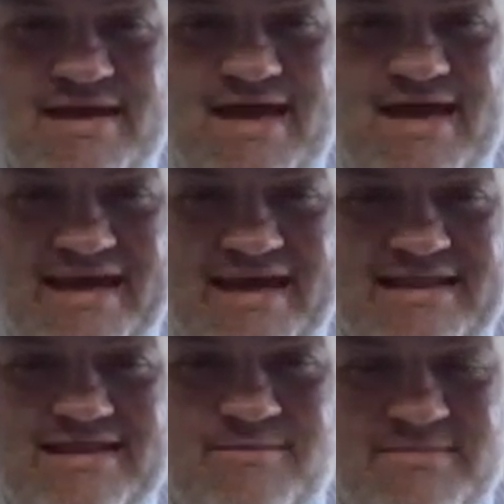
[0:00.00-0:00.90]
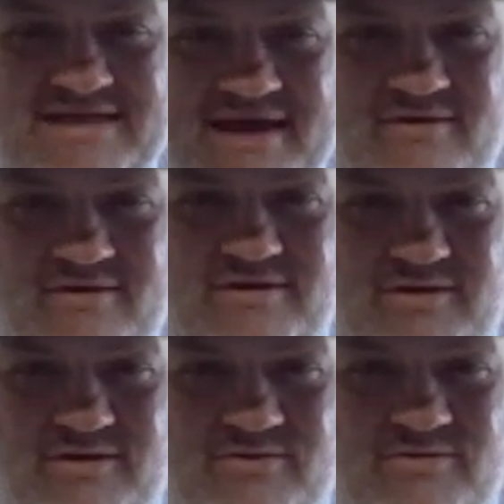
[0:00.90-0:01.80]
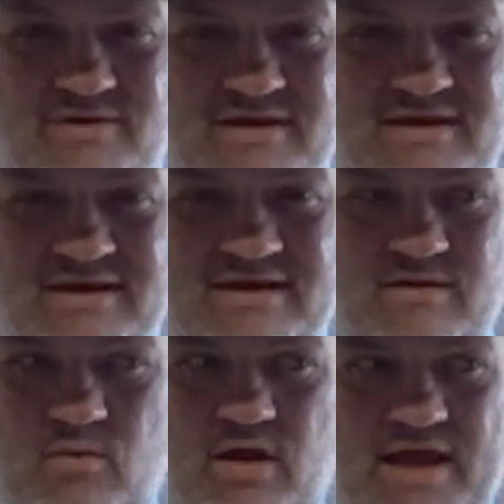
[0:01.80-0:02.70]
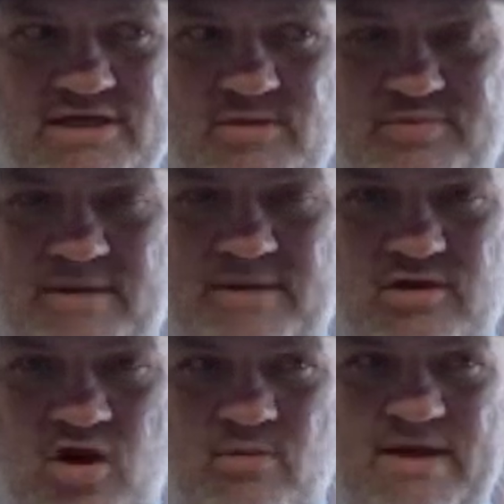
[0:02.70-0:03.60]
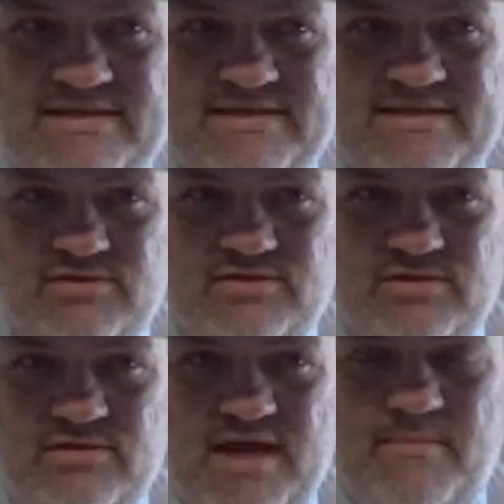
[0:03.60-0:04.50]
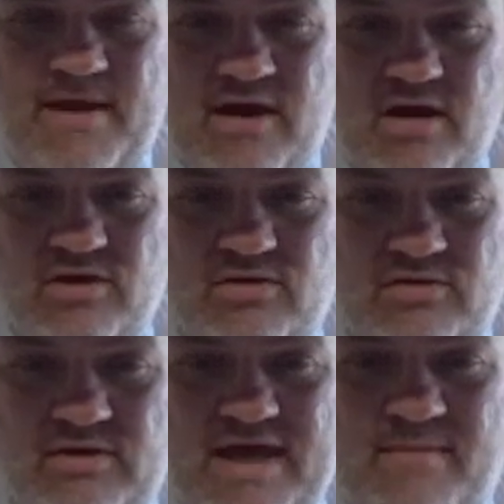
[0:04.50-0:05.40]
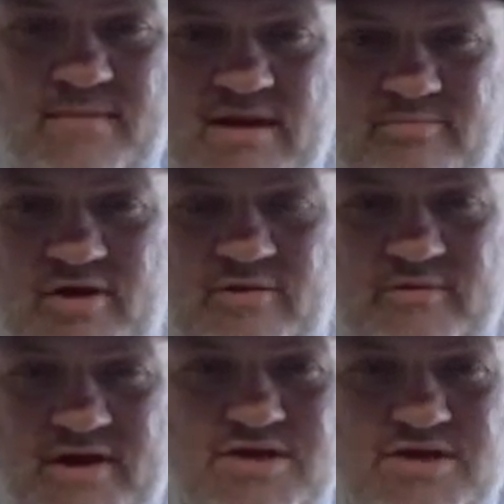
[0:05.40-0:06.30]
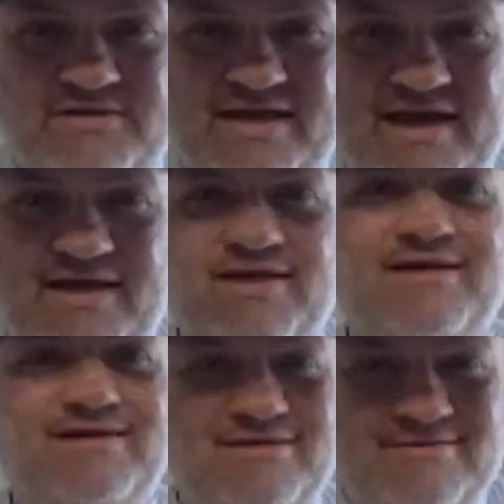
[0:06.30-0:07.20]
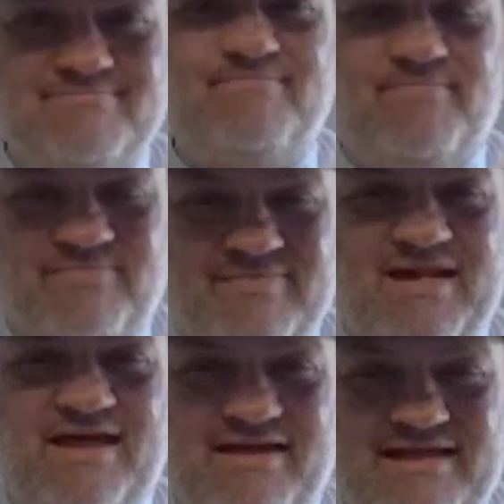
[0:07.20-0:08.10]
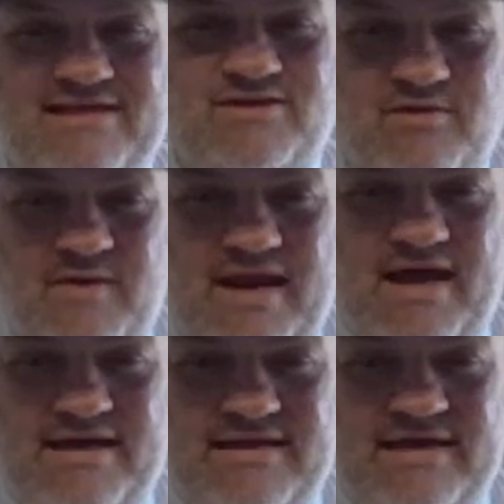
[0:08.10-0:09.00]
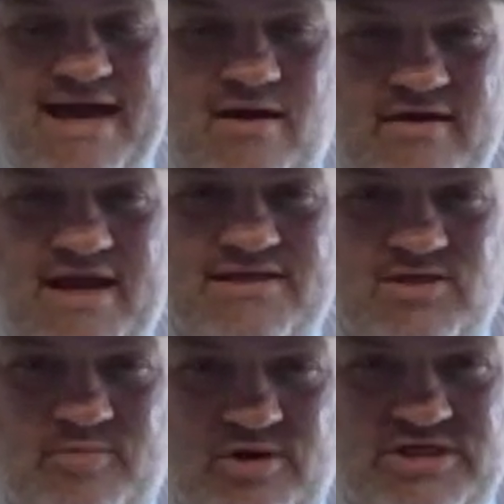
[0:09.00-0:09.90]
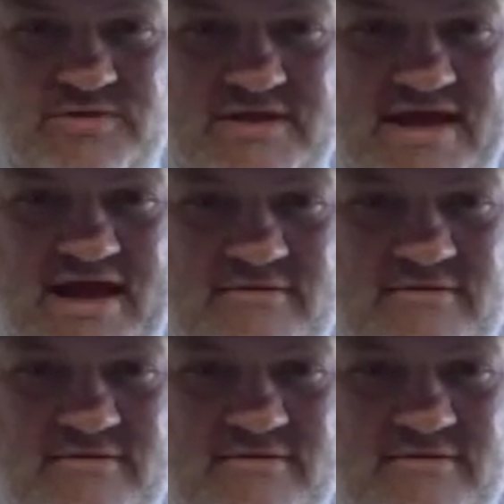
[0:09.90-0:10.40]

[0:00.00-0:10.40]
And let them tell you, well, I should probably call my sister and my uncle and my brother. And you say, I think that's a great idea. How can I support you in that?